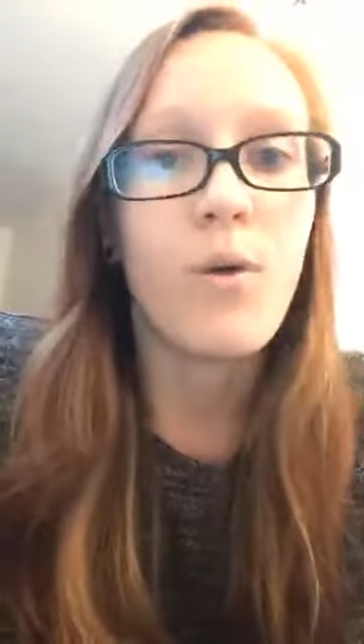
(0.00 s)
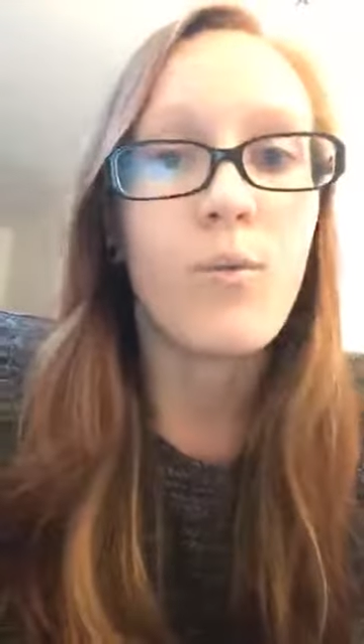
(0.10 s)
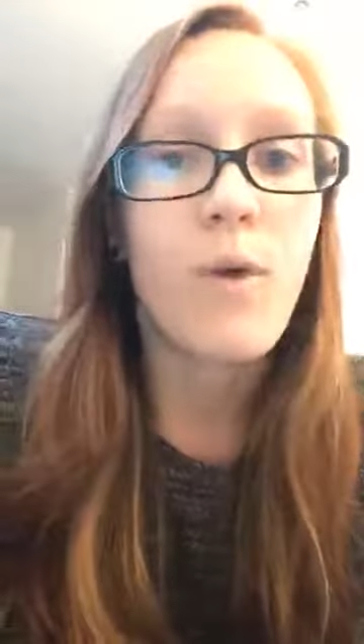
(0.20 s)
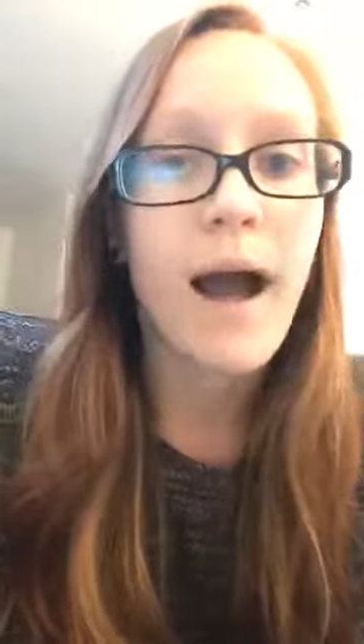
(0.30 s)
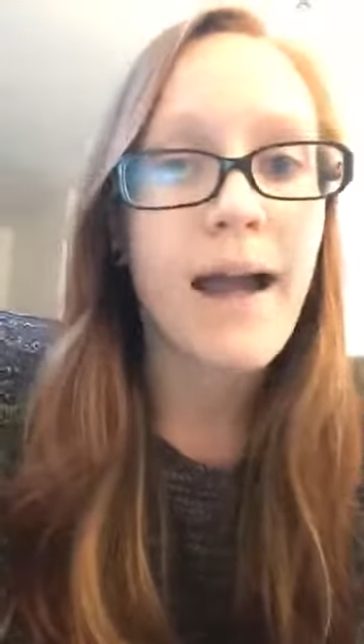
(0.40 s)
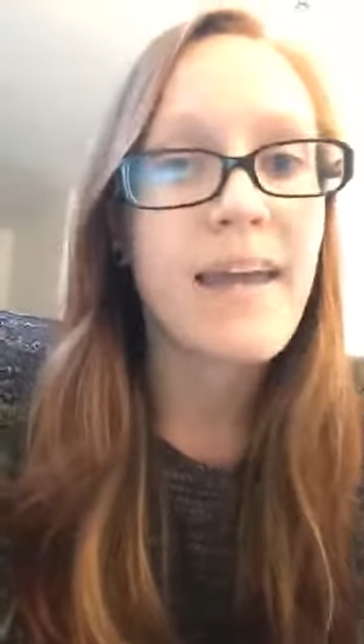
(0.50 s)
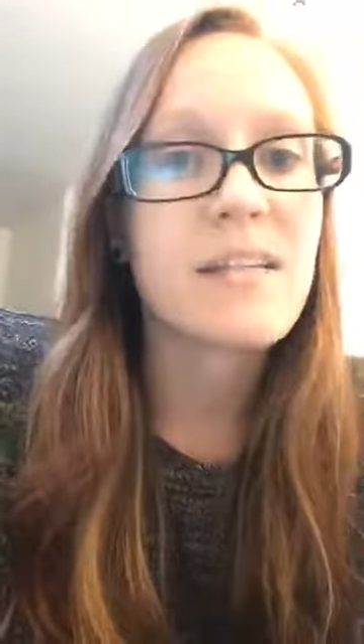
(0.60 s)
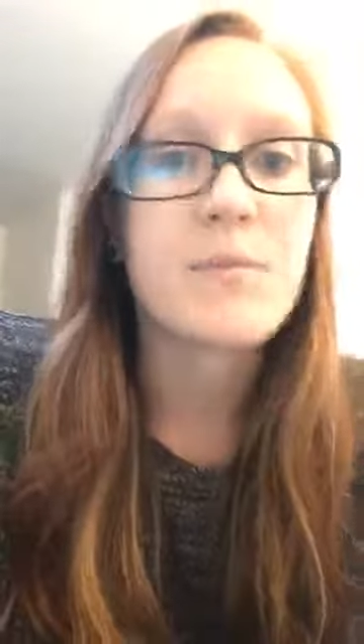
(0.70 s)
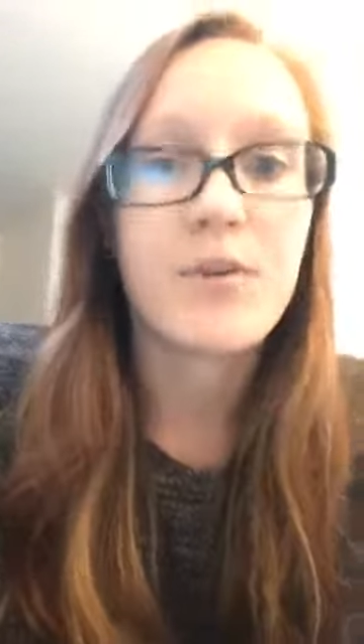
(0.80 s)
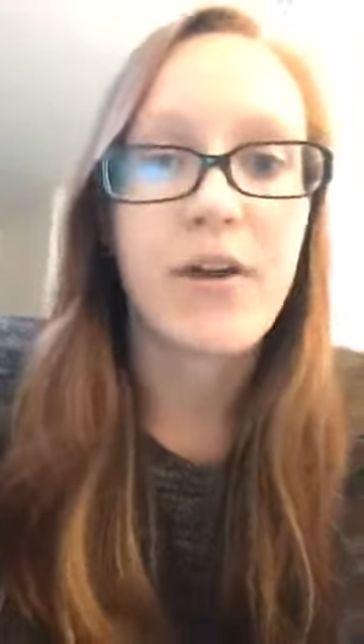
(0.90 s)
why
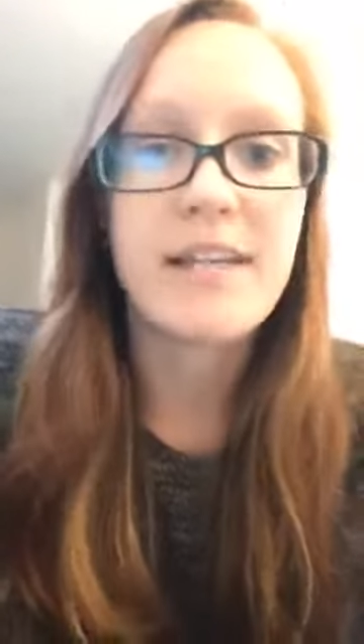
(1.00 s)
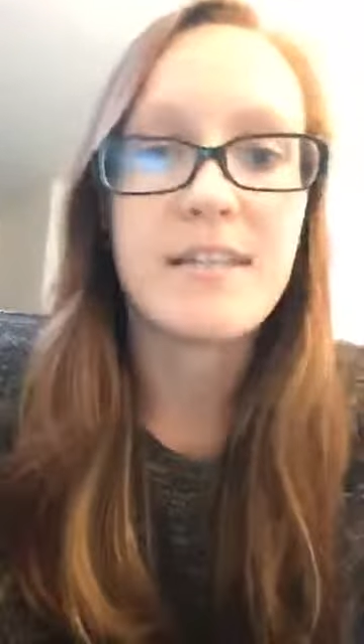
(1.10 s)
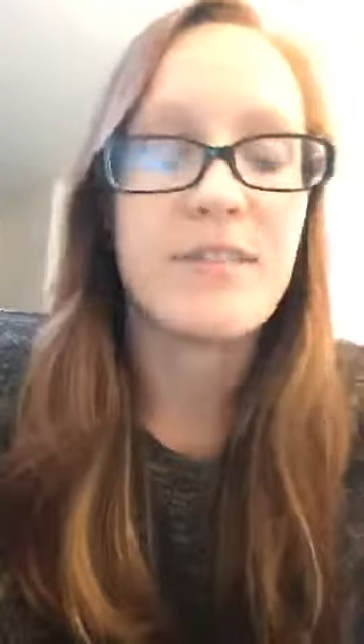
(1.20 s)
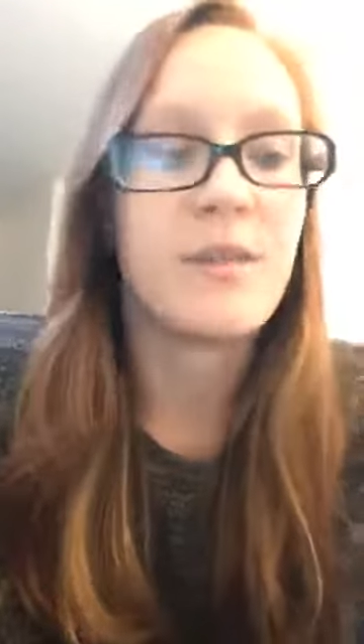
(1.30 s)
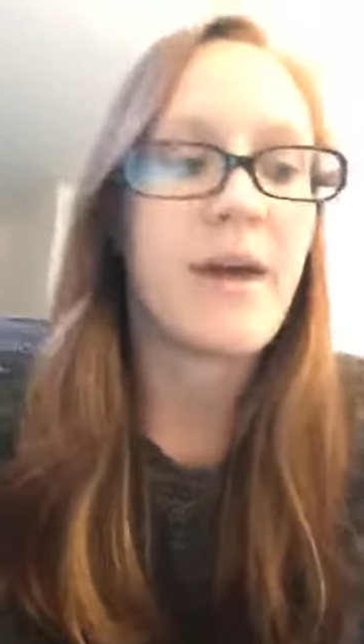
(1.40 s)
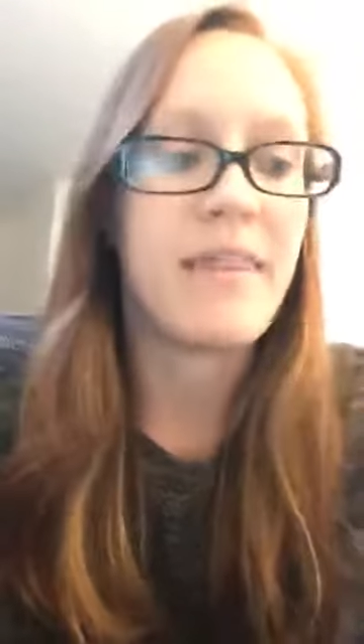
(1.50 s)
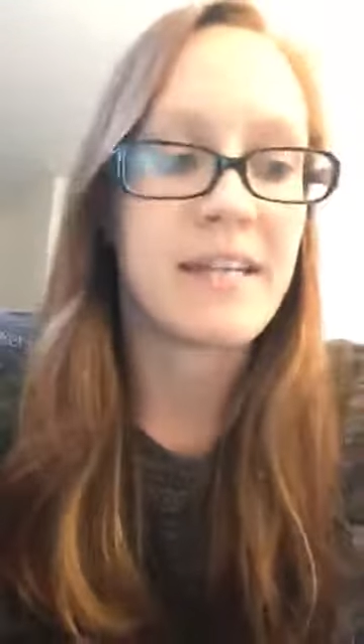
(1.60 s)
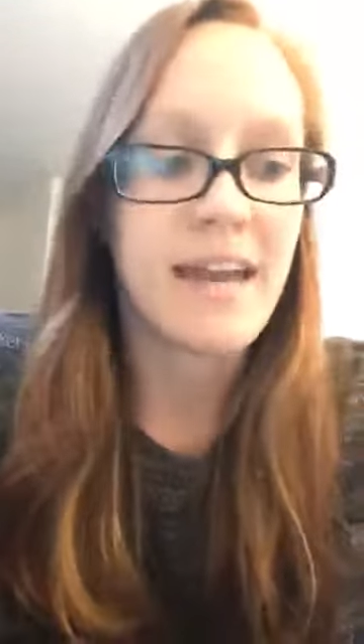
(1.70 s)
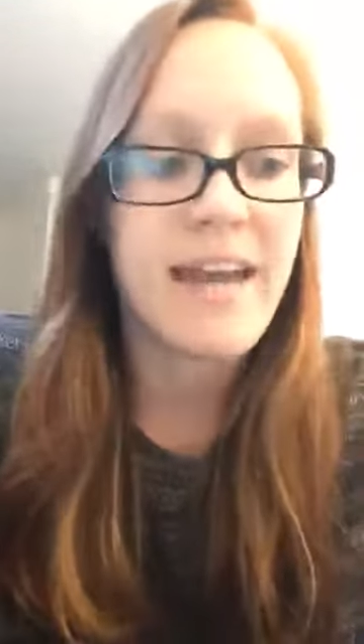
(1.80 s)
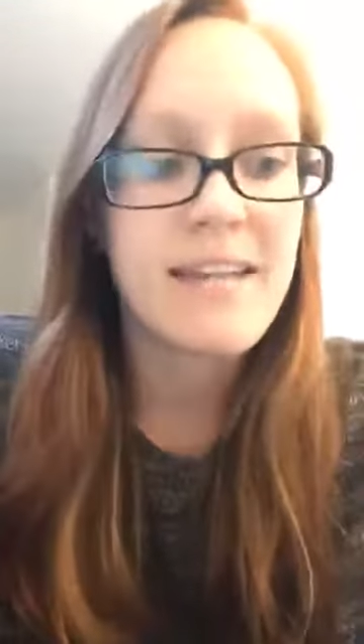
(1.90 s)
it's progressive in the way
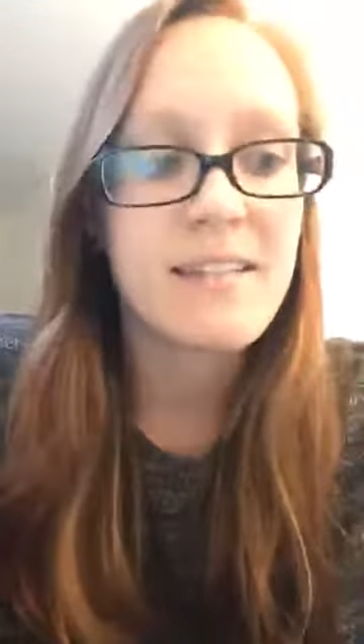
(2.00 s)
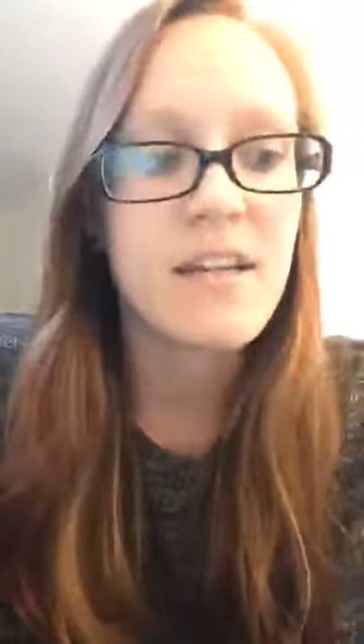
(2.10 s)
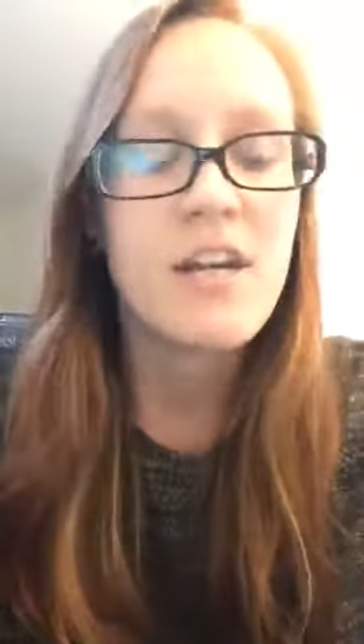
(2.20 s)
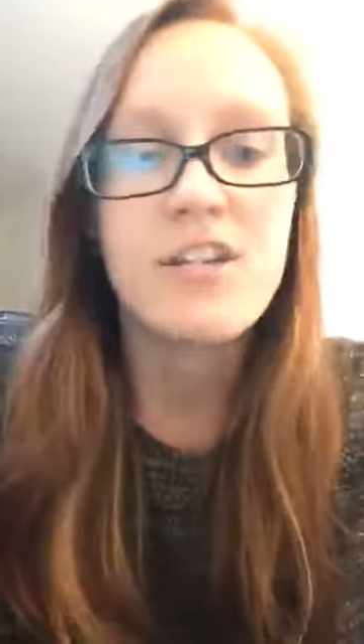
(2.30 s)
that it is,